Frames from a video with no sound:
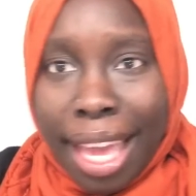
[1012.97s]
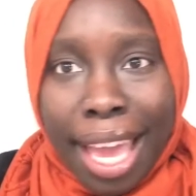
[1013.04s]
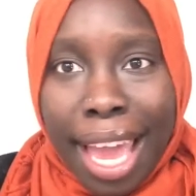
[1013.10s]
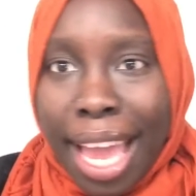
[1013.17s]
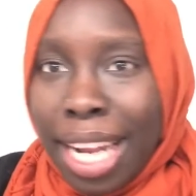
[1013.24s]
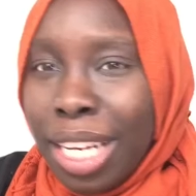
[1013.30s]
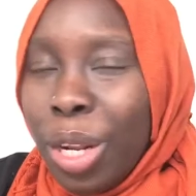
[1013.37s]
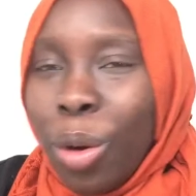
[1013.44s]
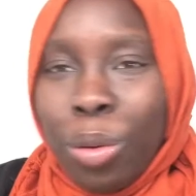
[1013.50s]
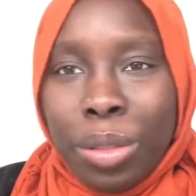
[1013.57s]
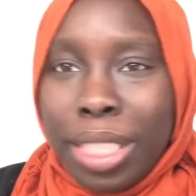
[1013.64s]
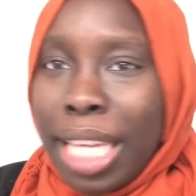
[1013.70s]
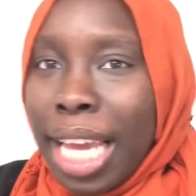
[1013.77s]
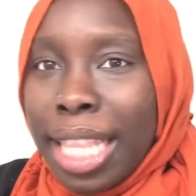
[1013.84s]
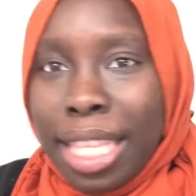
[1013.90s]
And don't
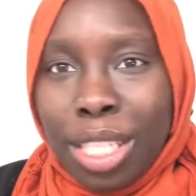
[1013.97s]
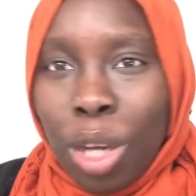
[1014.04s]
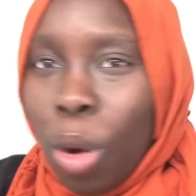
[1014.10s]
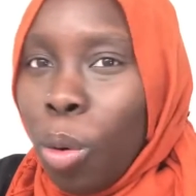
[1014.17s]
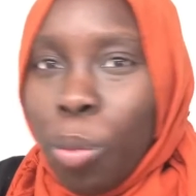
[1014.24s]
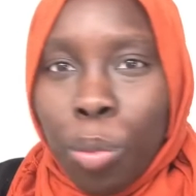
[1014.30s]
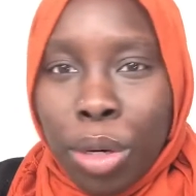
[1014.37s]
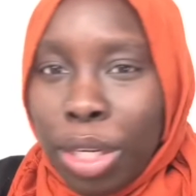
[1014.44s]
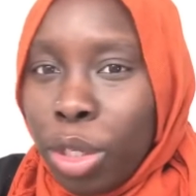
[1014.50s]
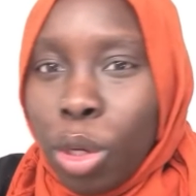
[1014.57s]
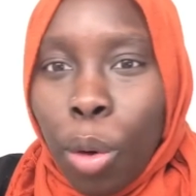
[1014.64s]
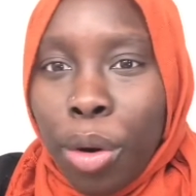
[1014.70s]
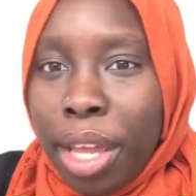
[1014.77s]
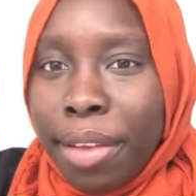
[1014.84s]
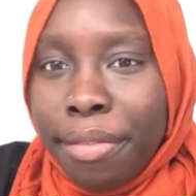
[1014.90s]

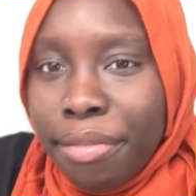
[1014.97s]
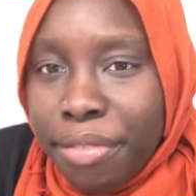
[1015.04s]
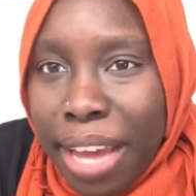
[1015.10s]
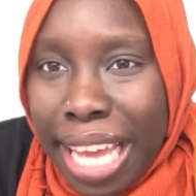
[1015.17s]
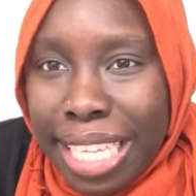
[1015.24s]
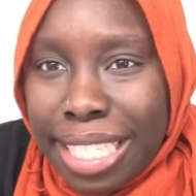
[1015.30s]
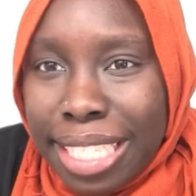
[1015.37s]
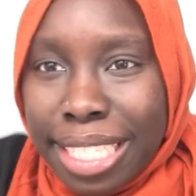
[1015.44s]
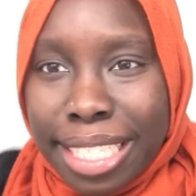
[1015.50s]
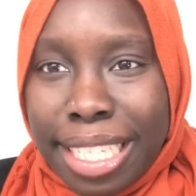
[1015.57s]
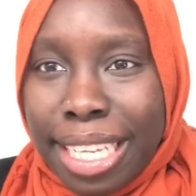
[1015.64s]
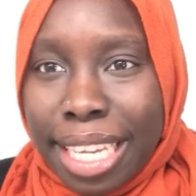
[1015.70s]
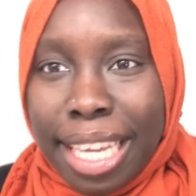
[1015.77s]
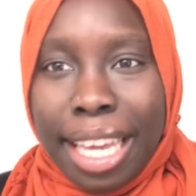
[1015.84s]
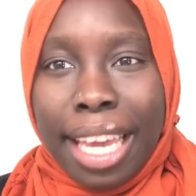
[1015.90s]
invest
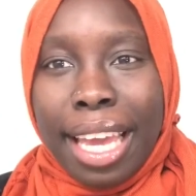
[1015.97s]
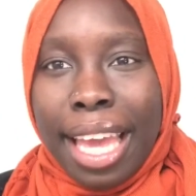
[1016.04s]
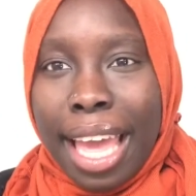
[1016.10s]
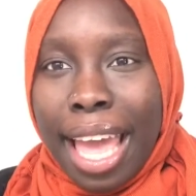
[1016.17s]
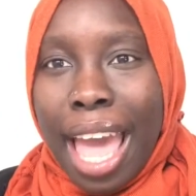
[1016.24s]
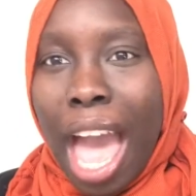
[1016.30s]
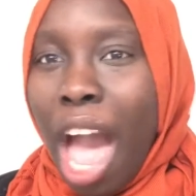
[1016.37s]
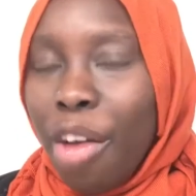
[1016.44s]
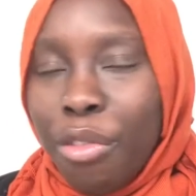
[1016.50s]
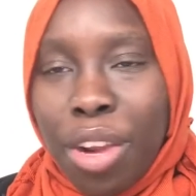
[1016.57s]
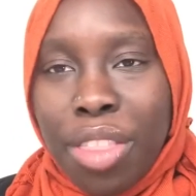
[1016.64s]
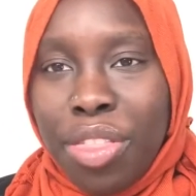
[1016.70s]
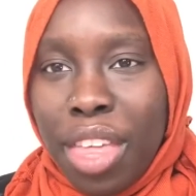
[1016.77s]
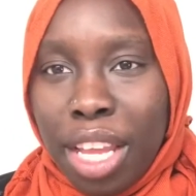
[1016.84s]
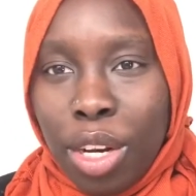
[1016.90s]

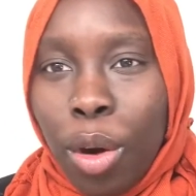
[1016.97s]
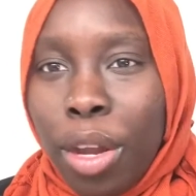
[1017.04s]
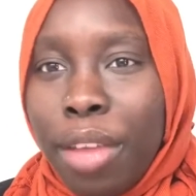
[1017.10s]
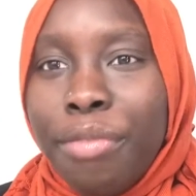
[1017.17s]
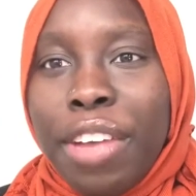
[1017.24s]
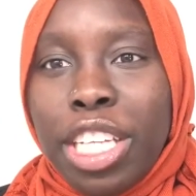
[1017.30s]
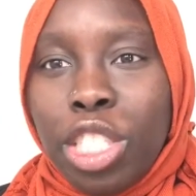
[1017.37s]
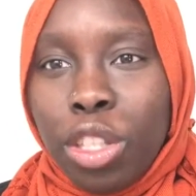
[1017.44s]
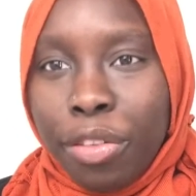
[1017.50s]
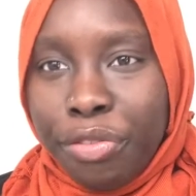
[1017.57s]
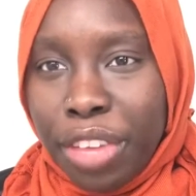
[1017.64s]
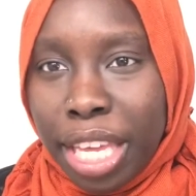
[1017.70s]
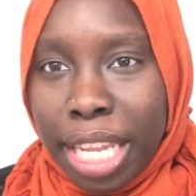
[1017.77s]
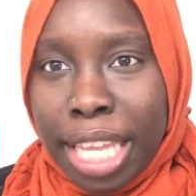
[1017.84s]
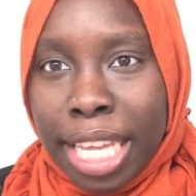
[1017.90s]
everything. Don't invest your
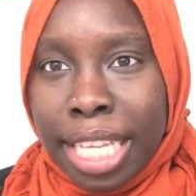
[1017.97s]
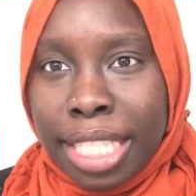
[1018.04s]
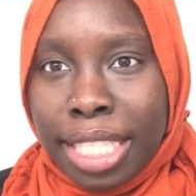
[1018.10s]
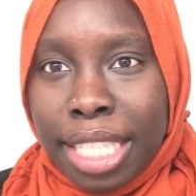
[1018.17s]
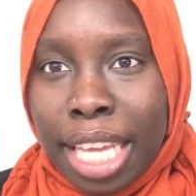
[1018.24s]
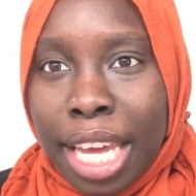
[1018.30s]
feelings.